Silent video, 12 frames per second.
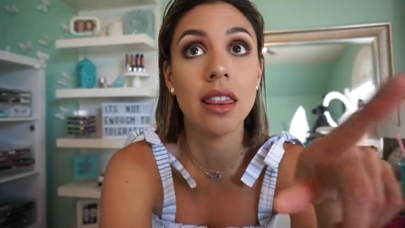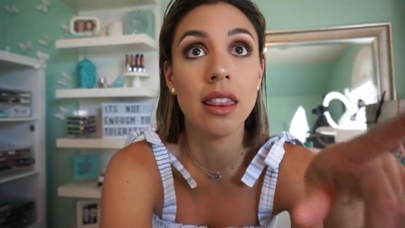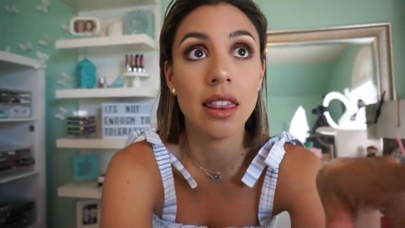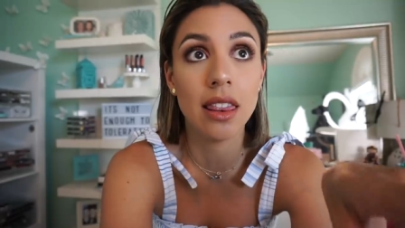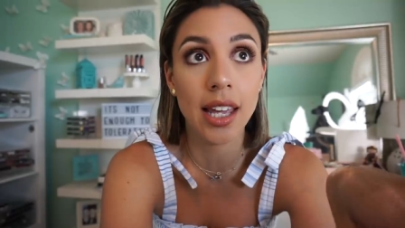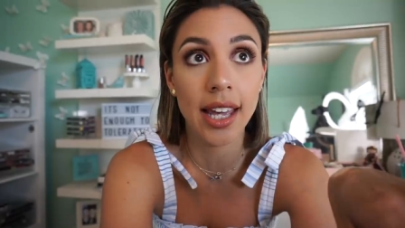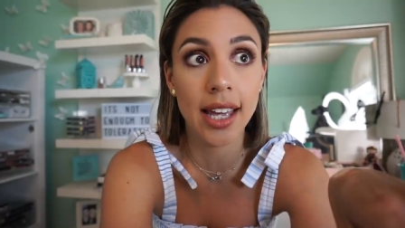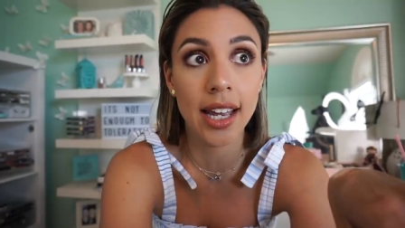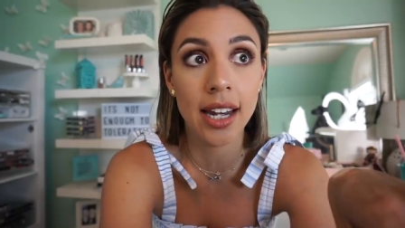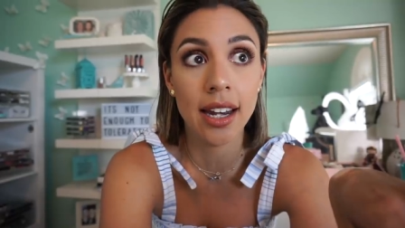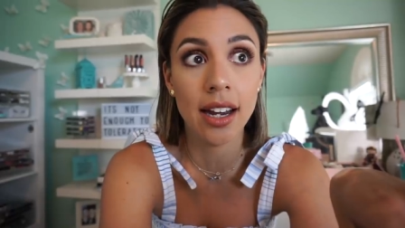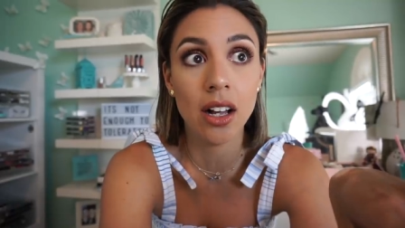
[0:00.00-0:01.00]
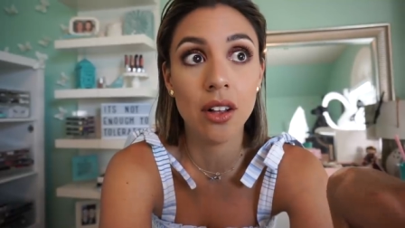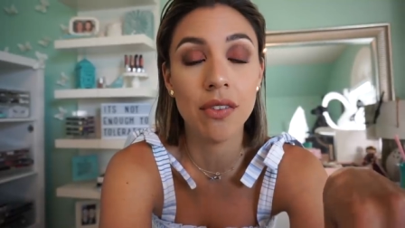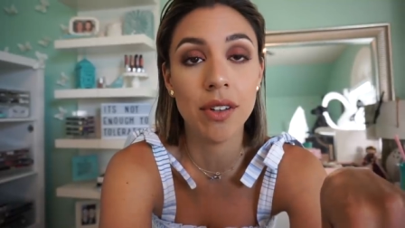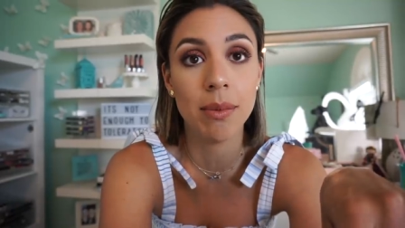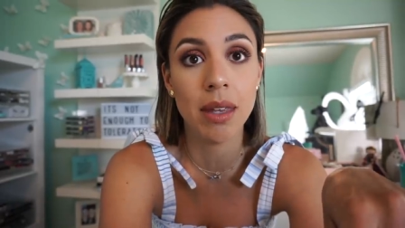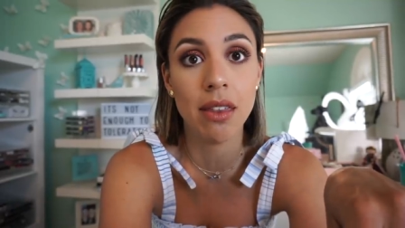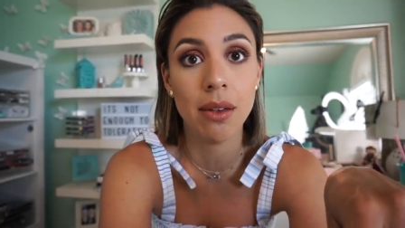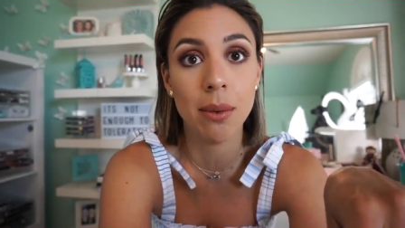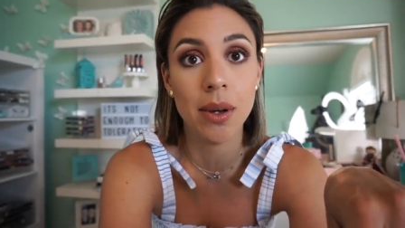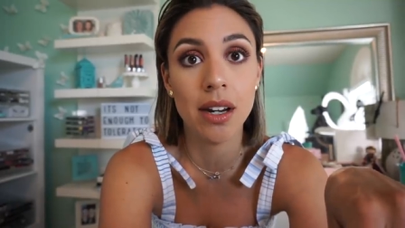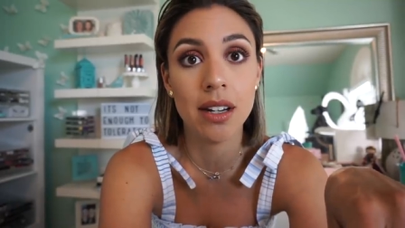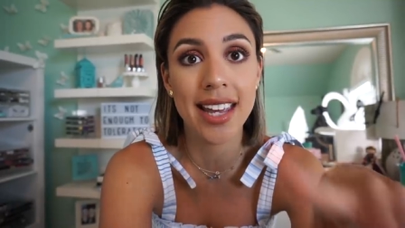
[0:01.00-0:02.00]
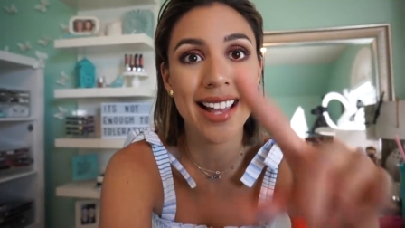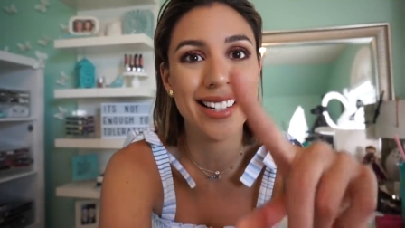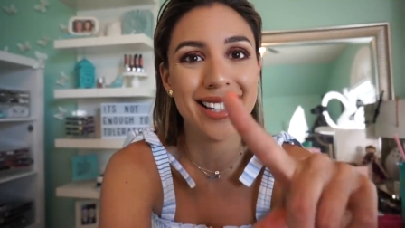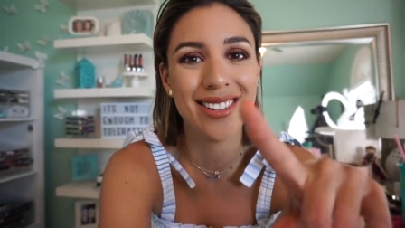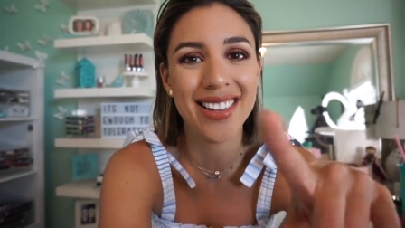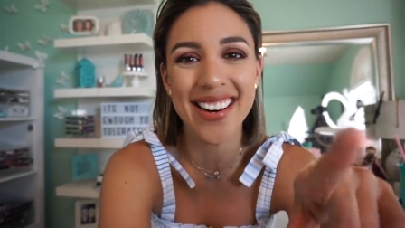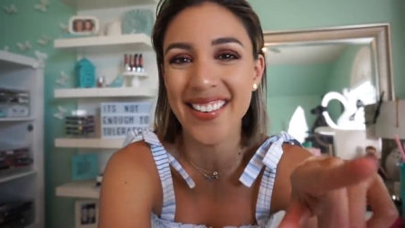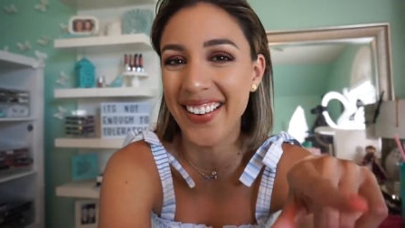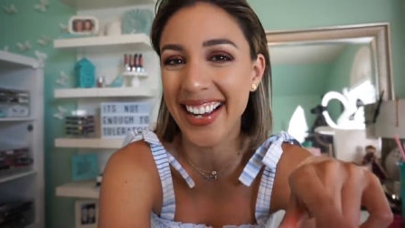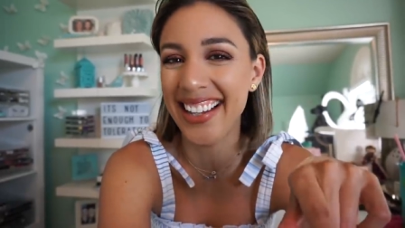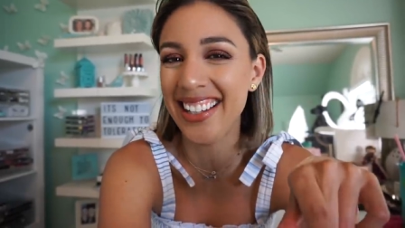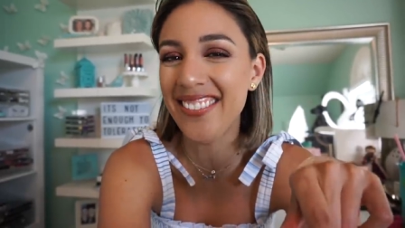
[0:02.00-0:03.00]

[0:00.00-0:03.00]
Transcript: then I'll film the other one. Yeah, let's do that. Okay, I